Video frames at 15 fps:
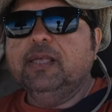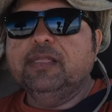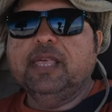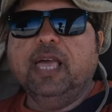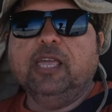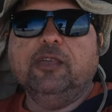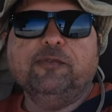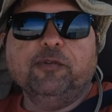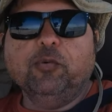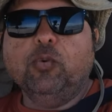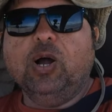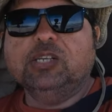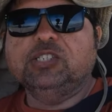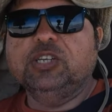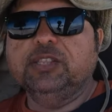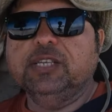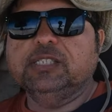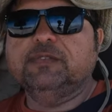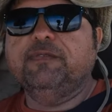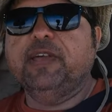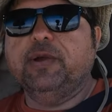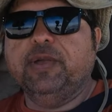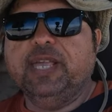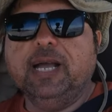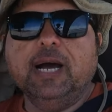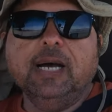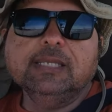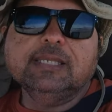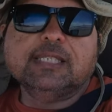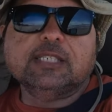Thank you for watching this very
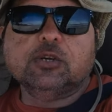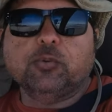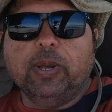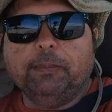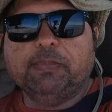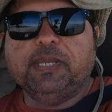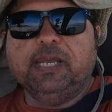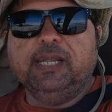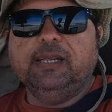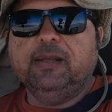unscripted